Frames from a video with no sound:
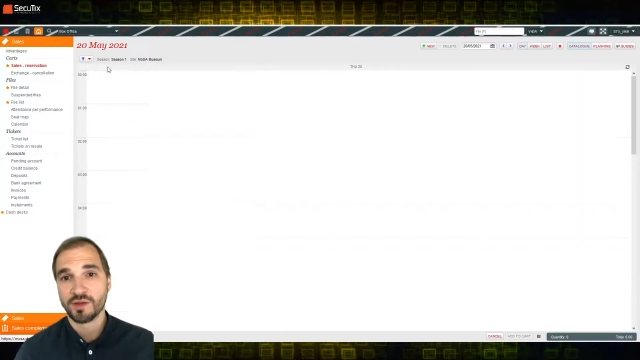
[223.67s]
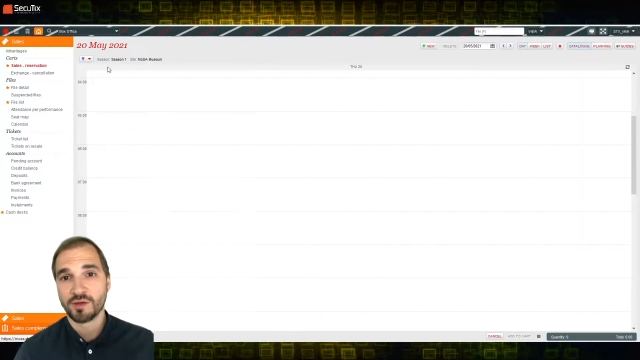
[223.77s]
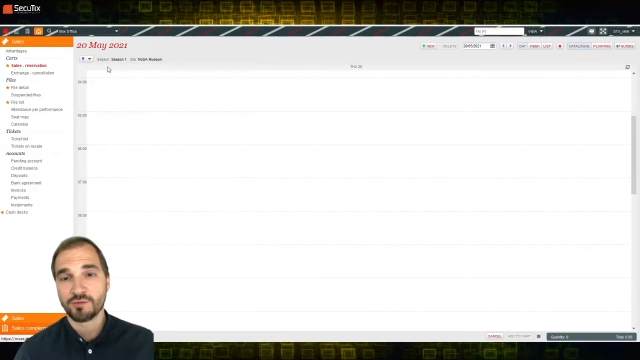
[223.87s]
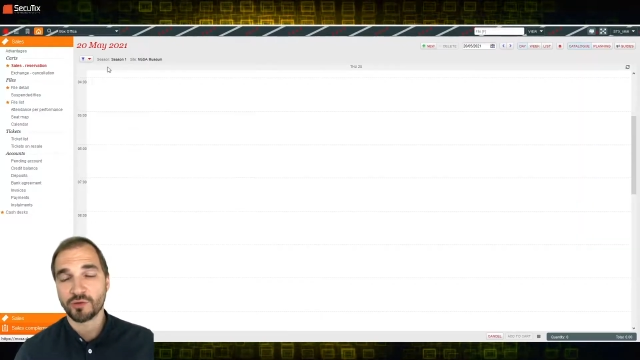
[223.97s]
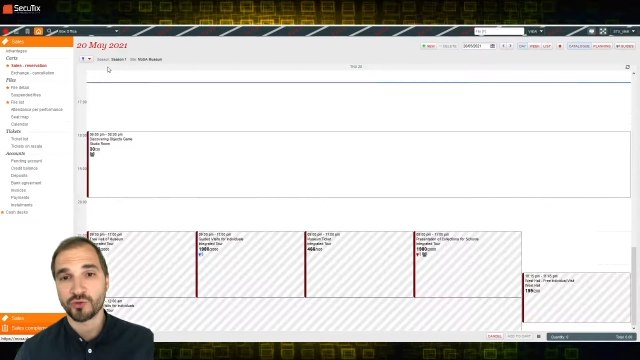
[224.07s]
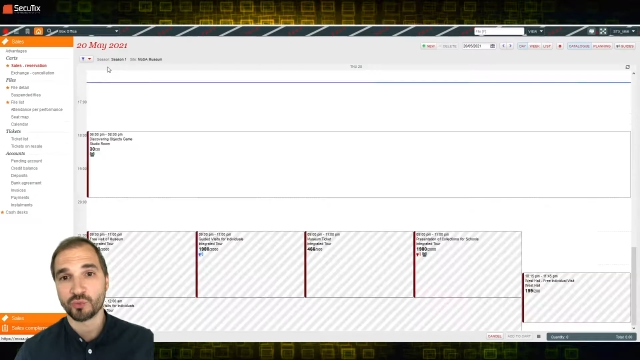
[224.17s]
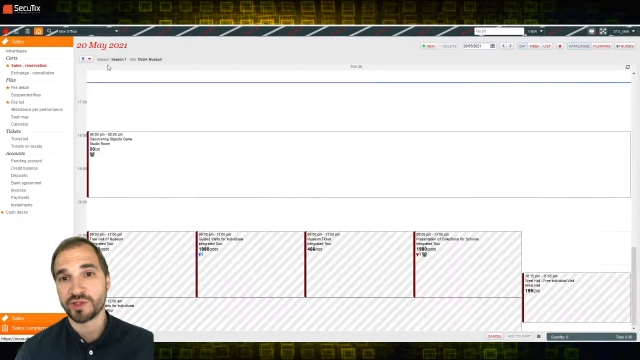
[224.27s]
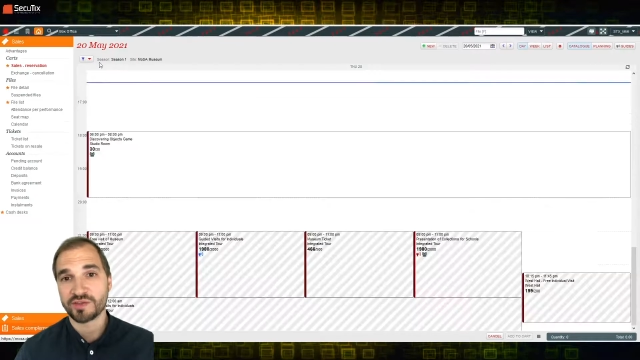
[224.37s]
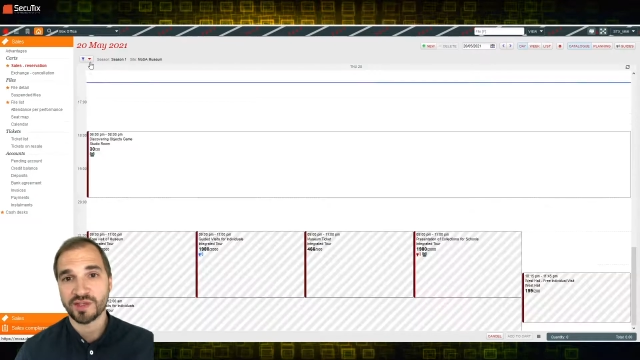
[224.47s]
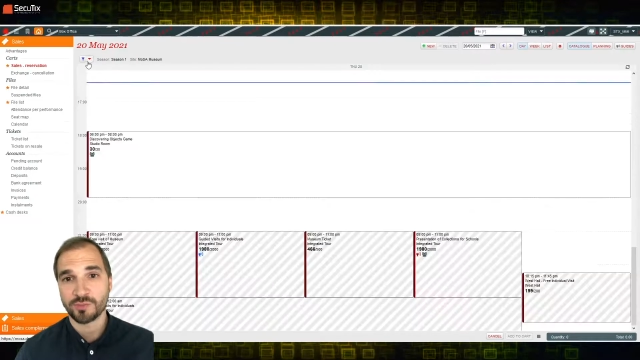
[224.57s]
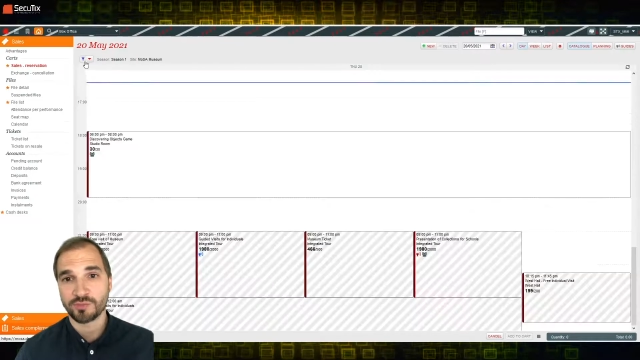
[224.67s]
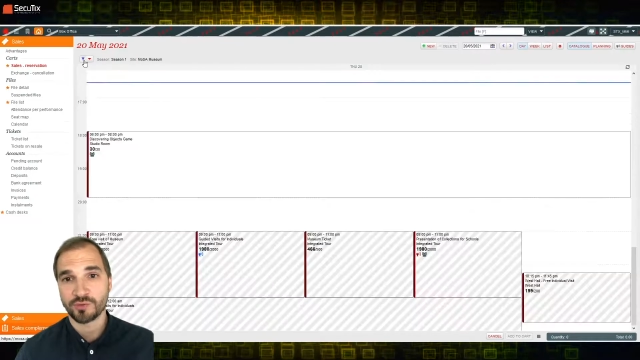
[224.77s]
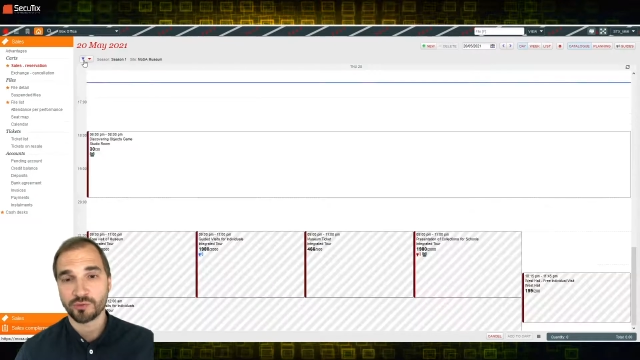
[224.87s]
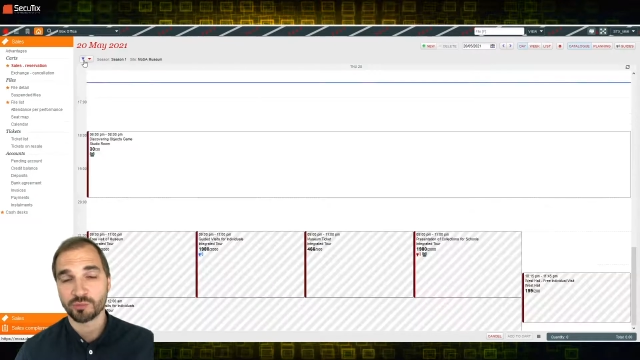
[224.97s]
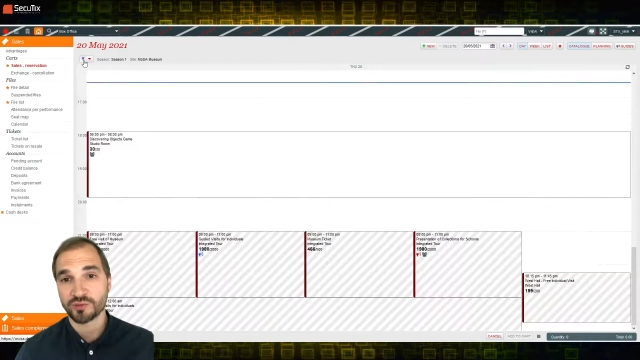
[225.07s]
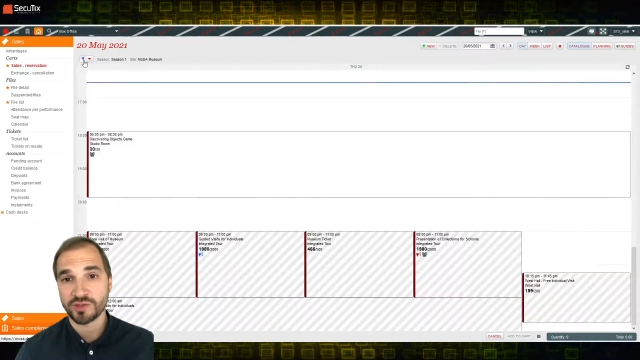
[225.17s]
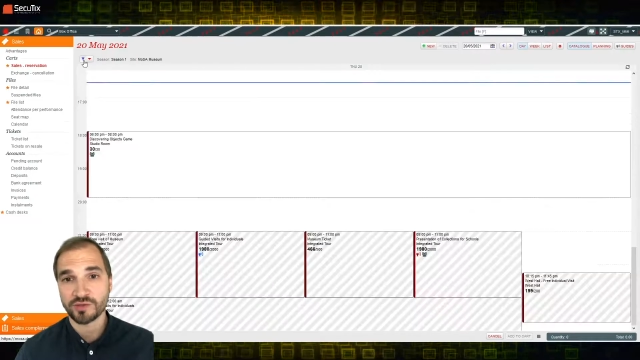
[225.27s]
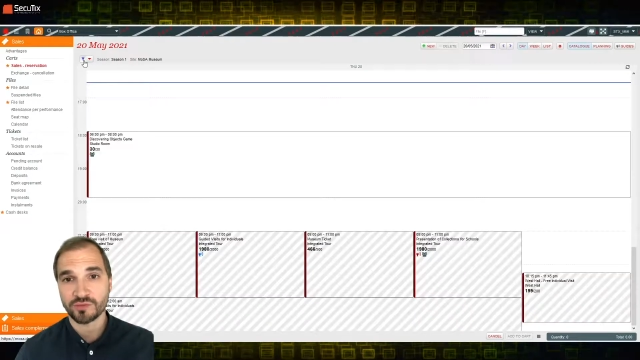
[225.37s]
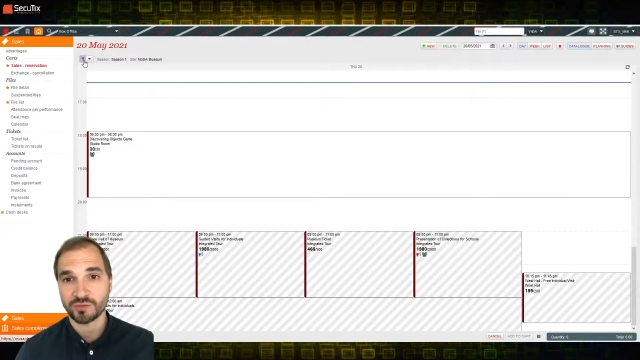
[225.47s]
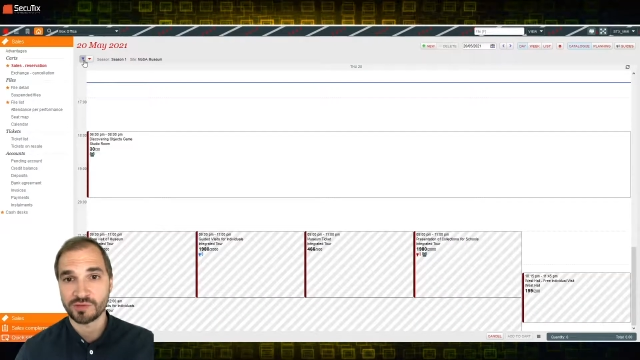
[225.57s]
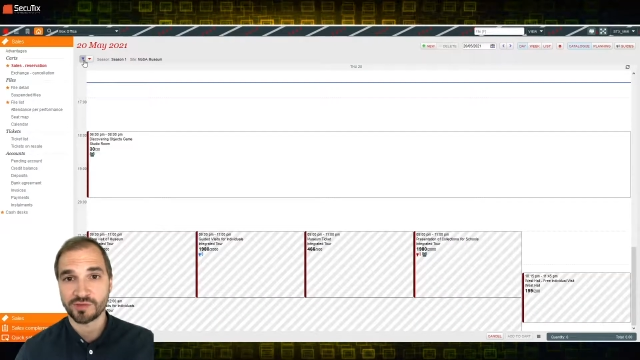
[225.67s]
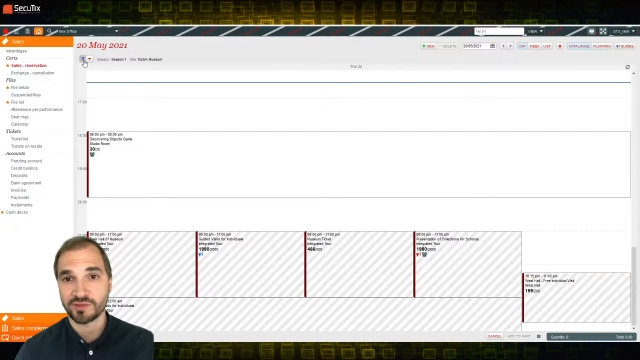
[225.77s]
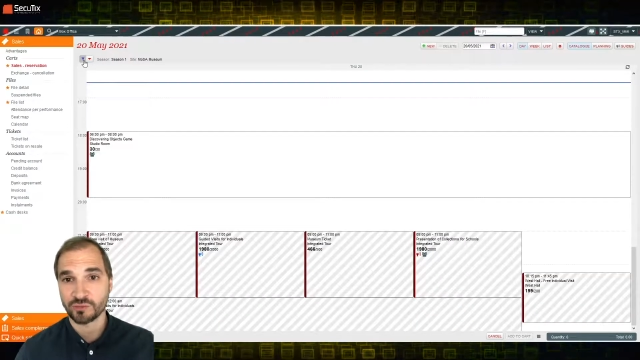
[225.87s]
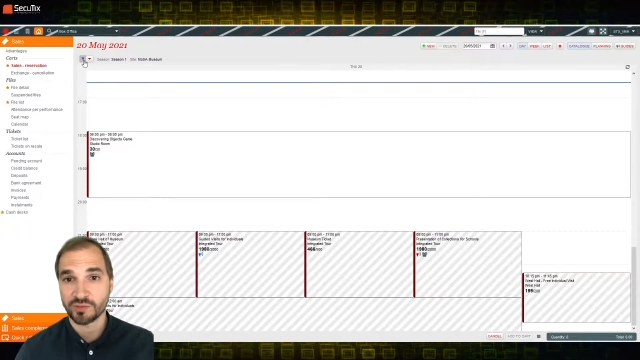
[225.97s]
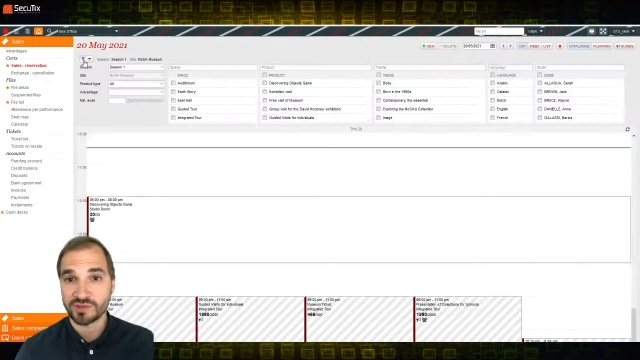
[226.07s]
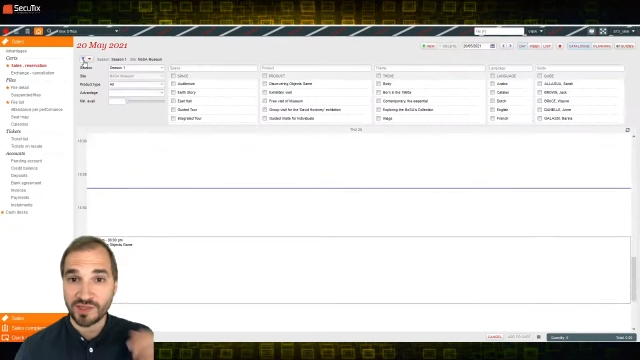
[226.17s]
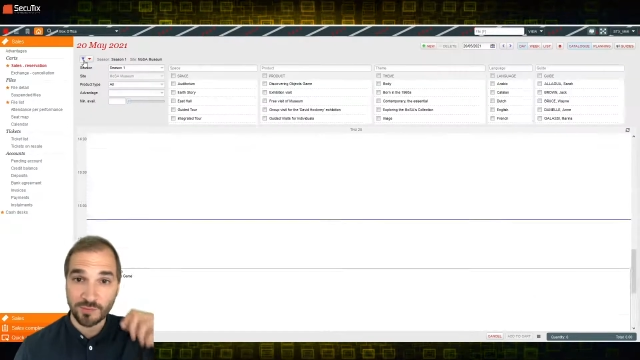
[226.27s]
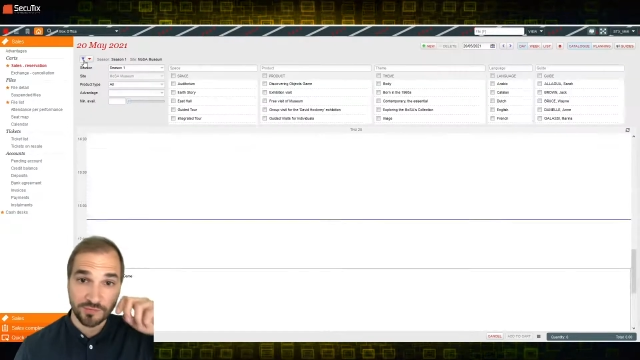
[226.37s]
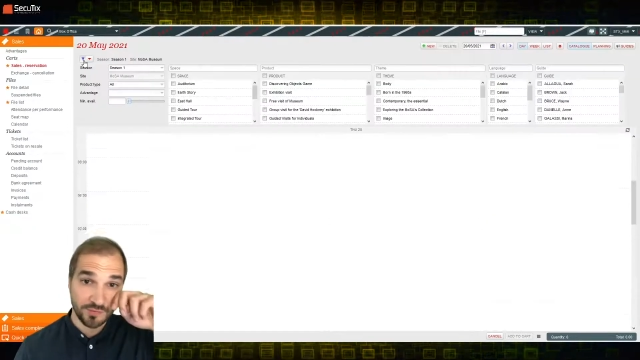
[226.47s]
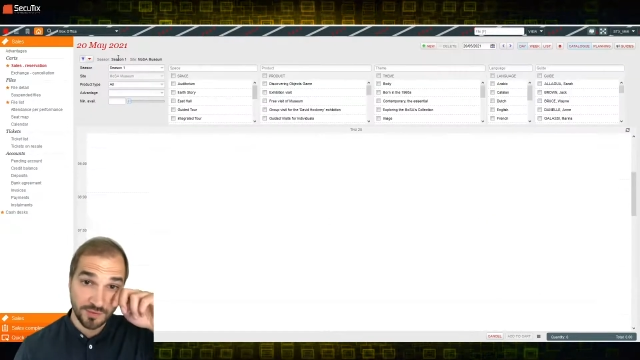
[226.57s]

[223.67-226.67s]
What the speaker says: for your rate type for your products, so define your rate types,